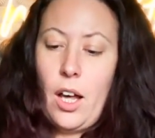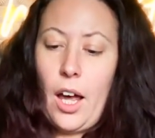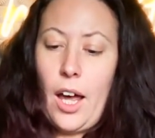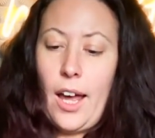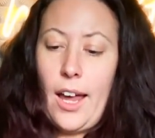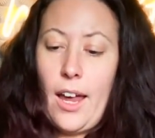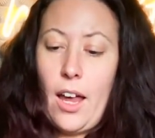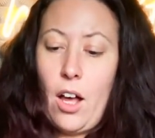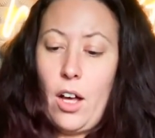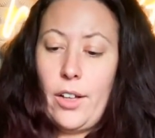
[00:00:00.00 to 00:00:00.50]

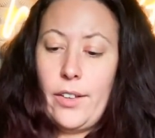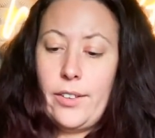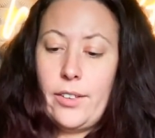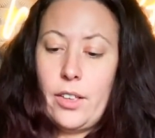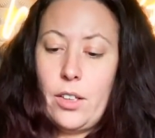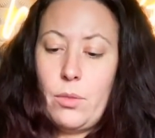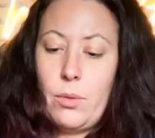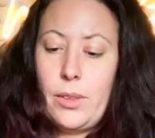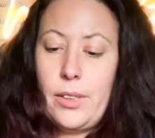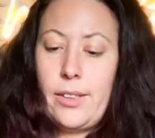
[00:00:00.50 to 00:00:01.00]
I
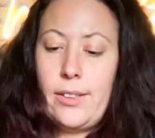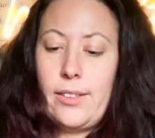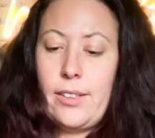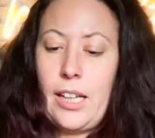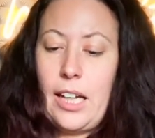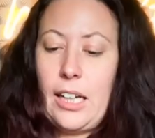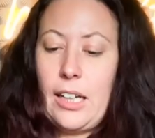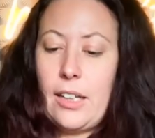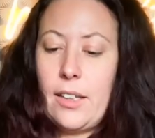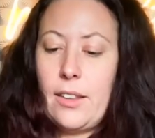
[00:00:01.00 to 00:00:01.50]
also was
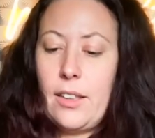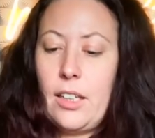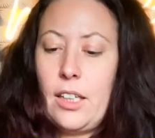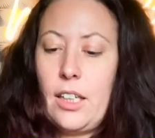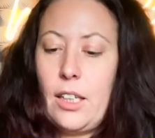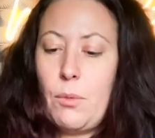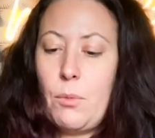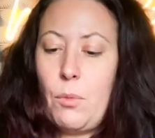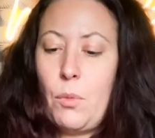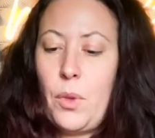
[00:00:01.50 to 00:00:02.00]
sick
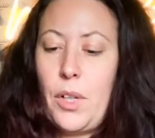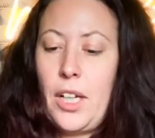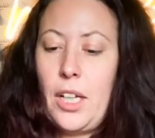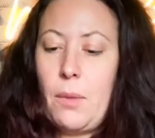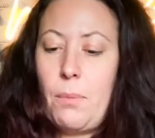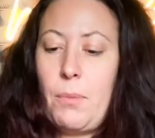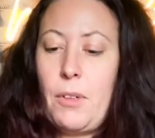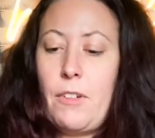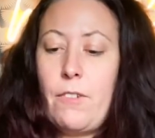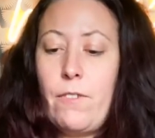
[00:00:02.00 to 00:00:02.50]
the
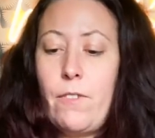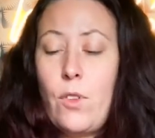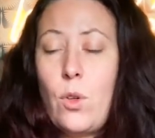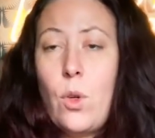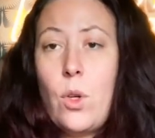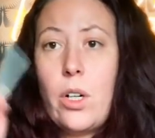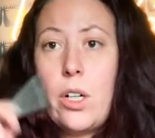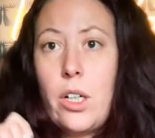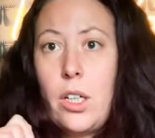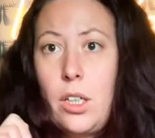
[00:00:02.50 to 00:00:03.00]
week
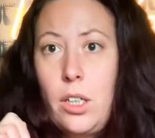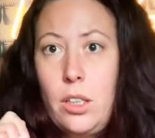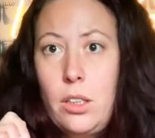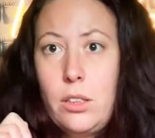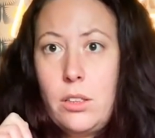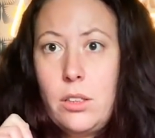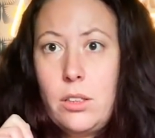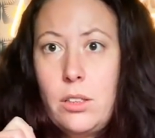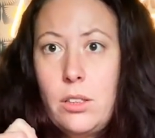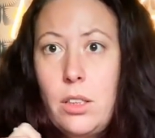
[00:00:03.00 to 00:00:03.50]
before,
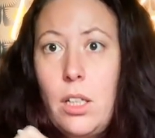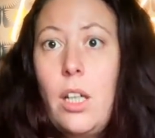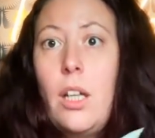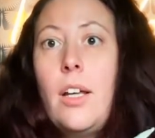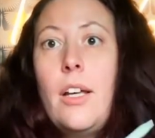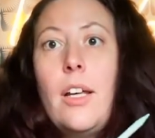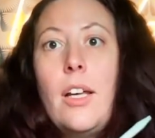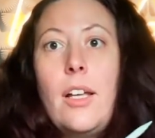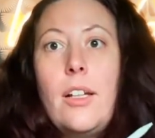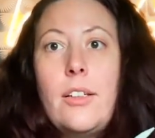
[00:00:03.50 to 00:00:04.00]

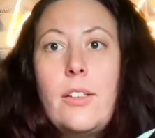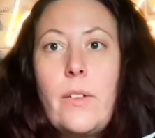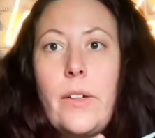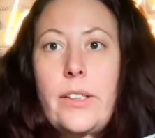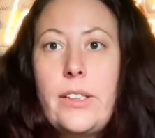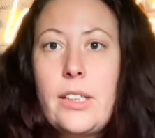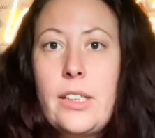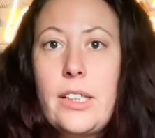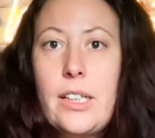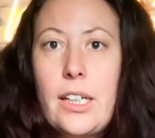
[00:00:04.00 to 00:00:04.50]
and so I
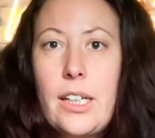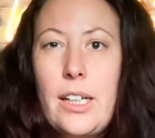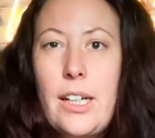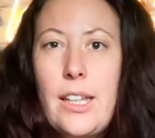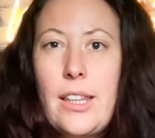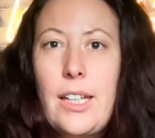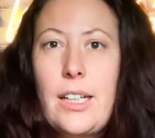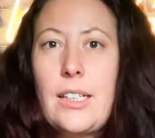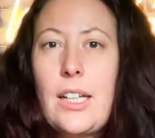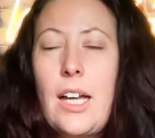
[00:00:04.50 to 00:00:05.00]
didn't get
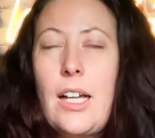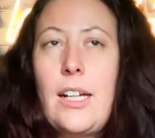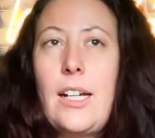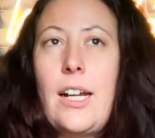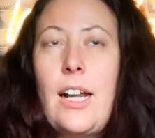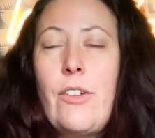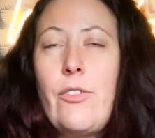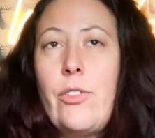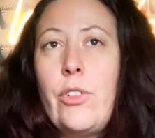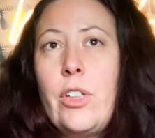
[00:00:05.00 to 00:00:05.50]
anything done.
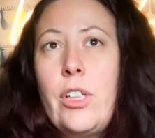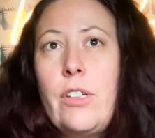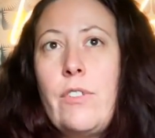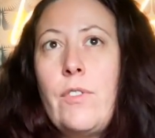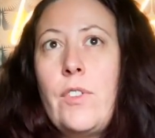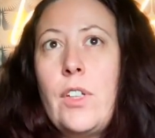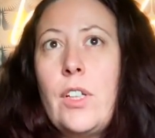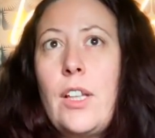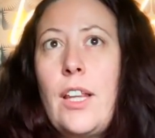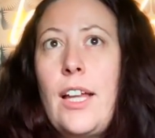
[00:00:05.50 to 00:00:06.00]
And I really
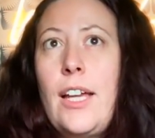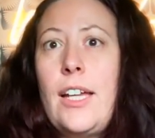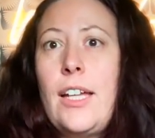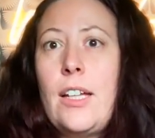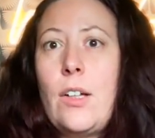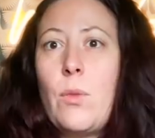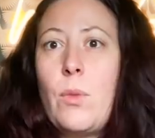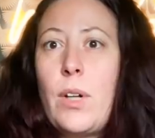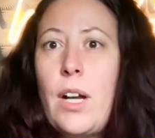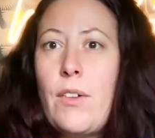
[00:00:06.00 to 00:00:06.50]
feel
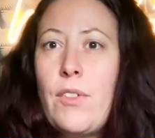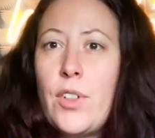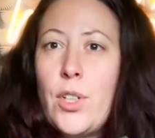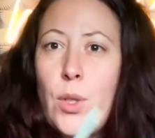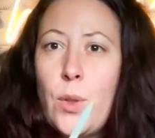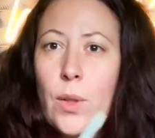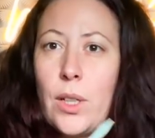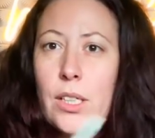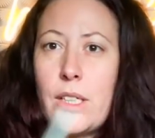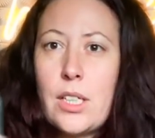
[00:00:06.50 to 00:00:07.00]
like whatever
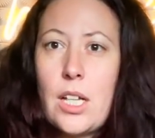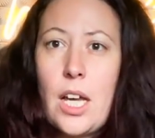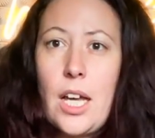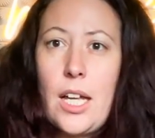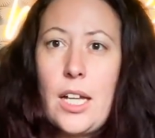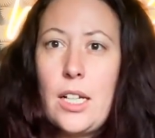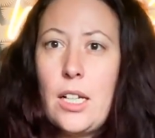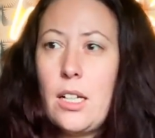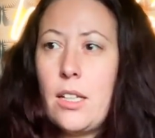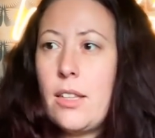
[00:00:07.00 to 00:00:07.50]
you get
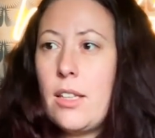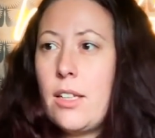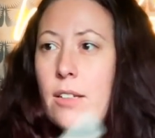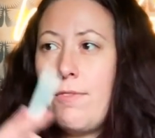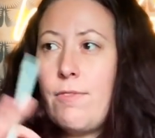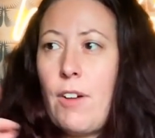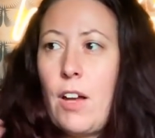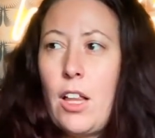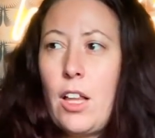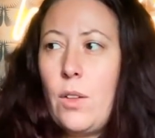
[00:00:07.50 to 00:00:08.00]
done the
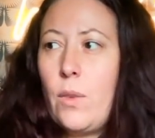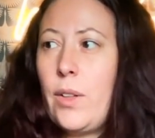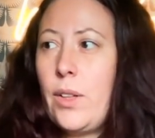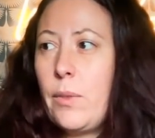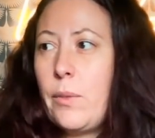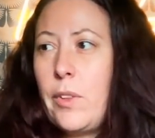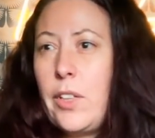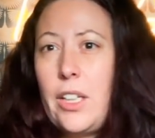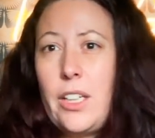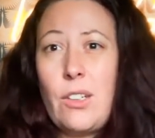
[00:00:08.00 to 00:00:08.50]

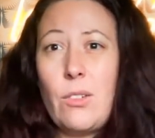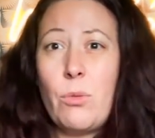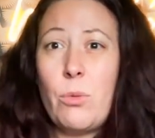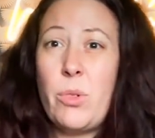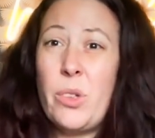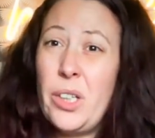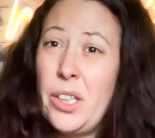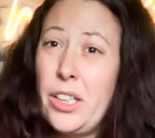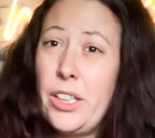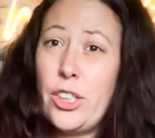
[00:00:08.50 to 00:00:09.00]
following week
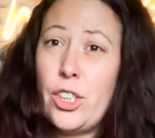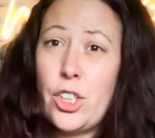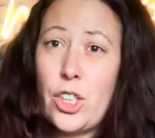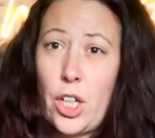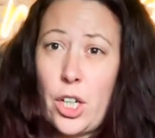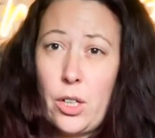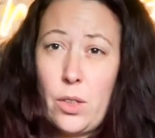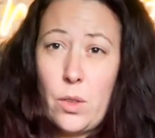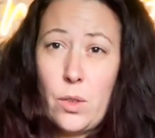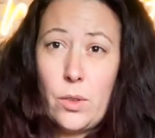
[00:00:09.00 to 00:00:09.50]
really
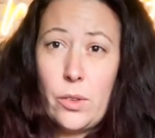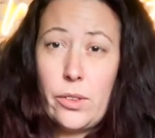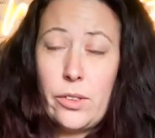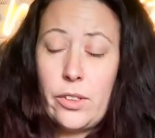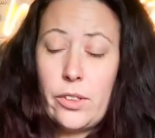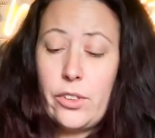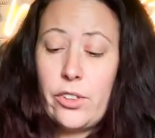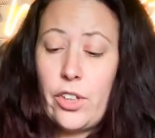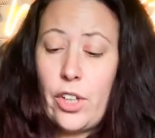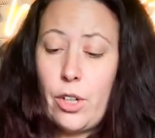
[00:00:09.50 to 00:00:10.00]

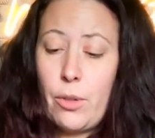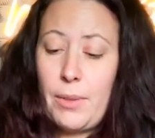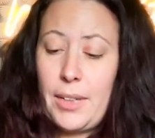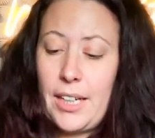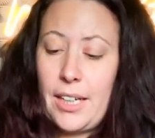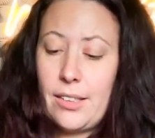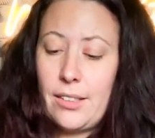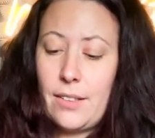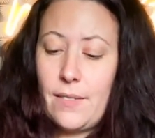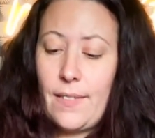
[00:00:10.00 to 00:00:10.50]
shows. So
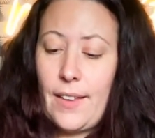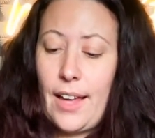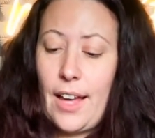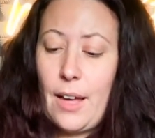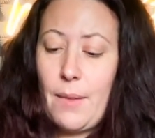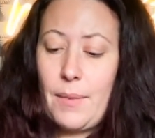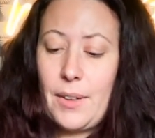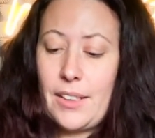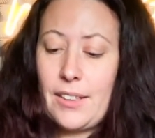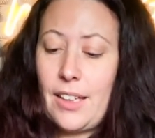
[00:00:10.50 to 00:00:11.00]
because of
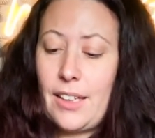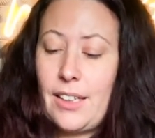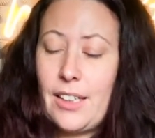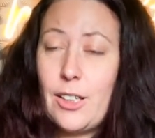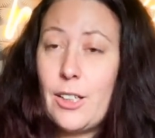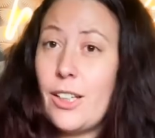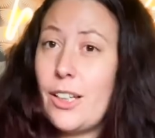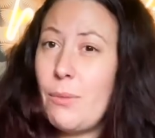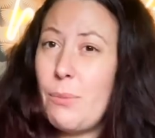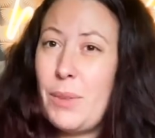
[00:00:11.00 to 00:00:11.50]
that, because I
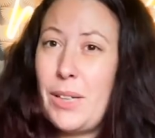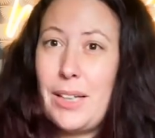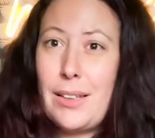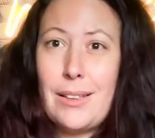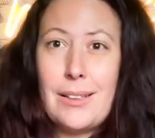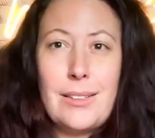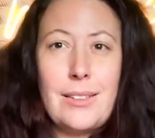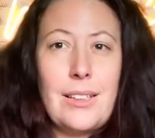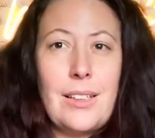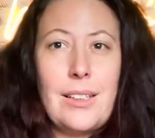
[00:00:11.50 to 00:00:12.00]
didn't get many
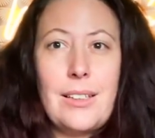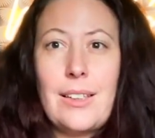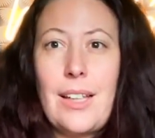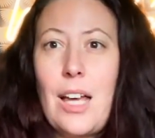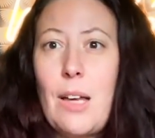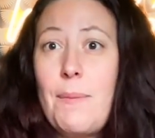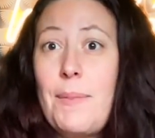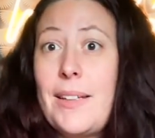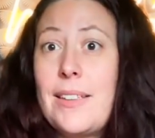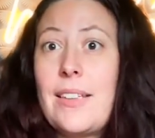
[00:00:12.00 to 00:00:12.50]
listings
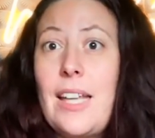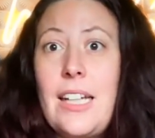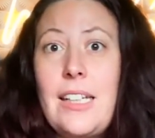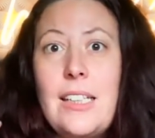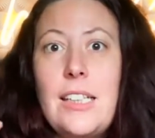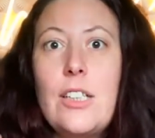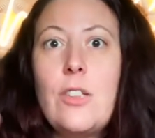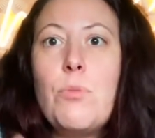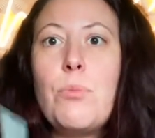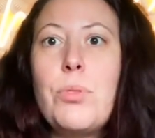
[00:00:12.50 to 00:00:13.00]
up, because I
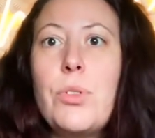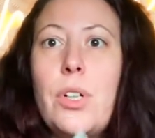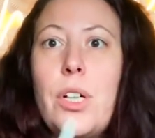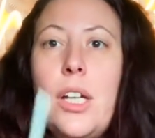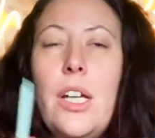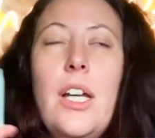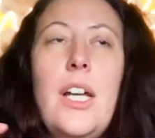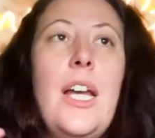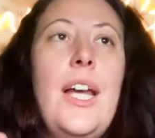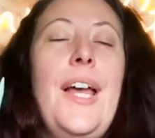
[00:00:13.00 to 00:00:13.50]

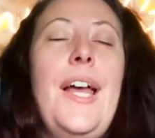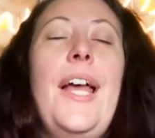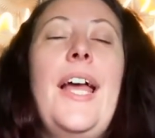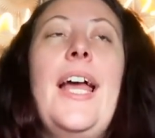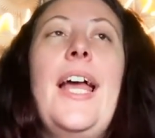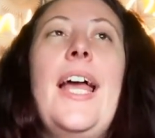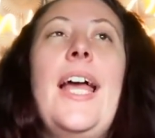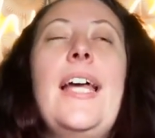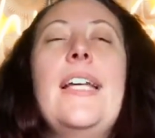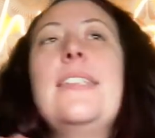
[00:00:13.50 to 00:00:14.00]
put
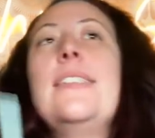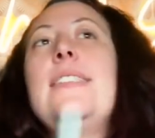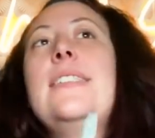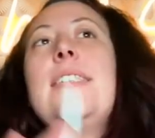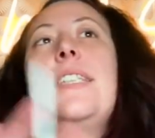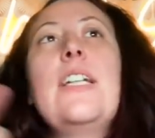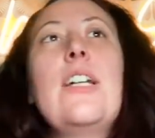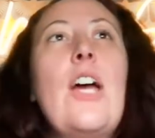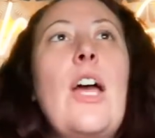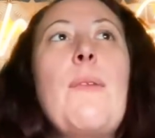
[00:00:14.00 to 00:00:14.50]

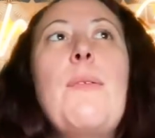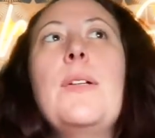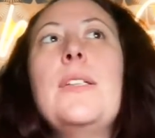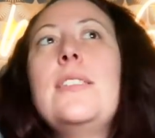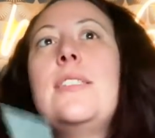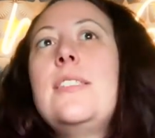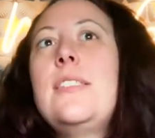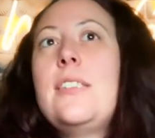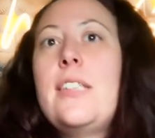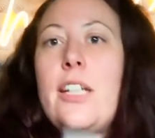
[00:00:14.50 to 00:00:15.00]

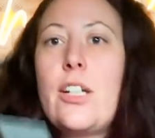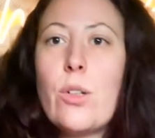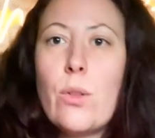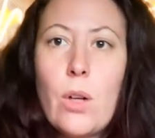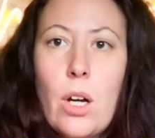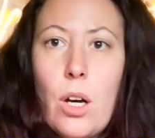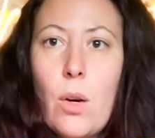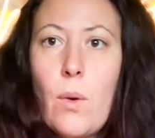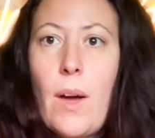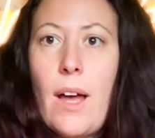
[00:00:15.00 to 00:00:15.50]

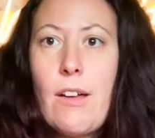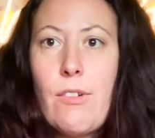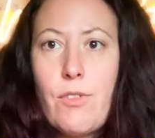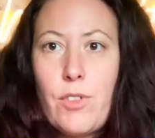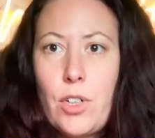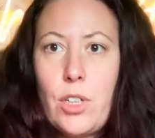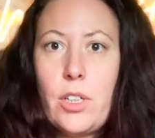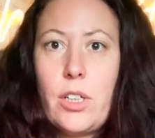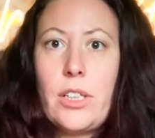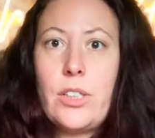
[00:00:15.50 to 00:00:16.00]
zero
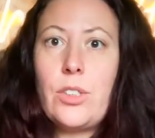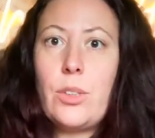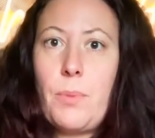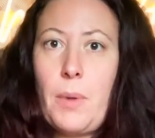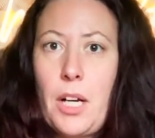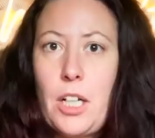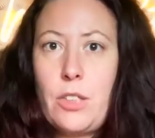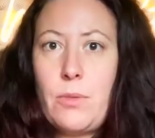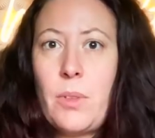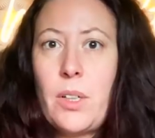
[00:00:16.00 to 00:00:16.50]
effort into
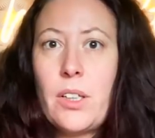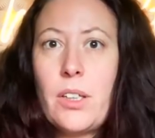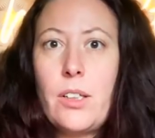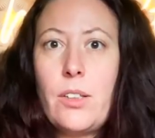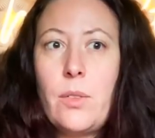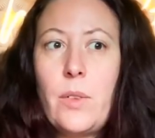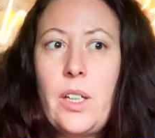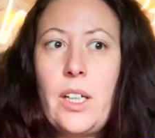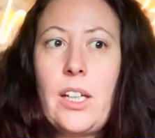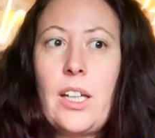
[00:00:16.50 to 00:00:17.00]
Poshmark this
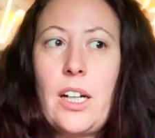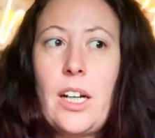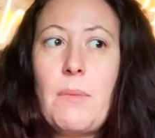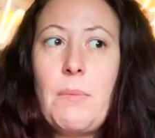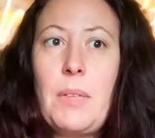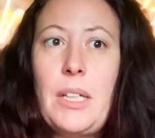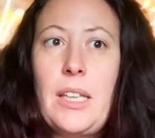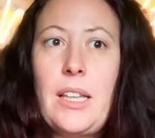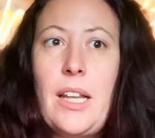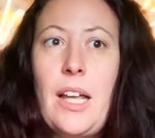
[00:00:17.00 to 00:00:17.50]
week. And I
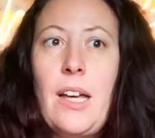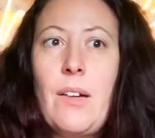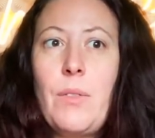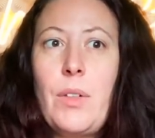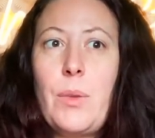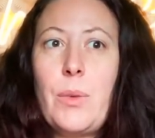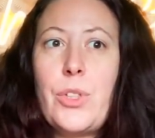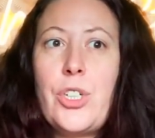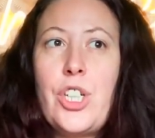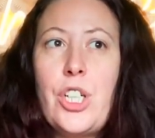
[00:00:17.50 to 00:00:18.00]
mean that.
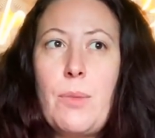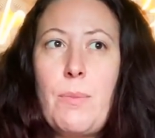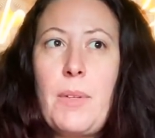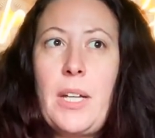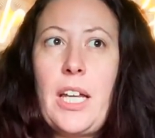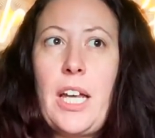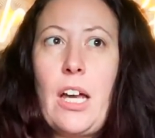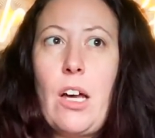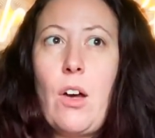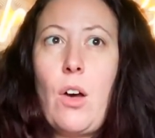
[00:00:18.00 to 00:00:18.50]
We were
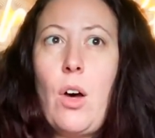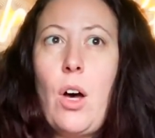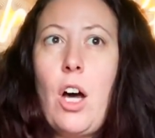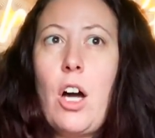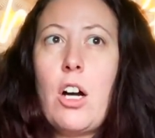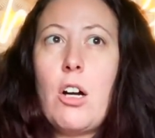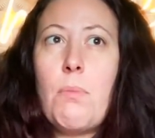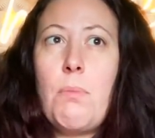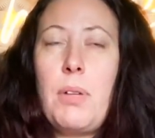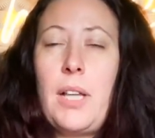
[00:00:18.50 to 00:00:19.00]
shipping out
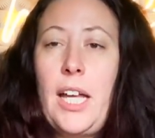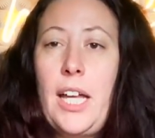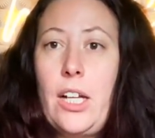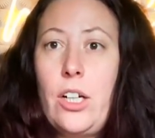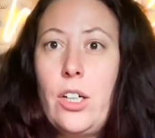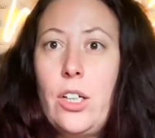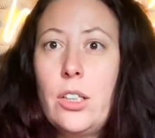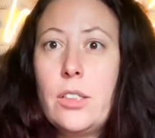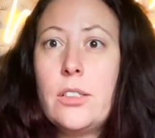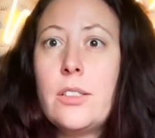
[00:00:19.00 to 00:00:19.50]
our
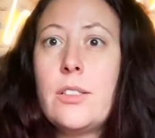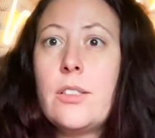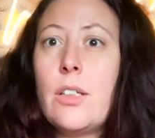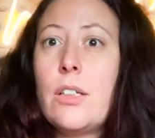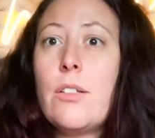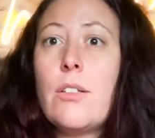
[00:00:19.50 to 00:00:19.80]
planners.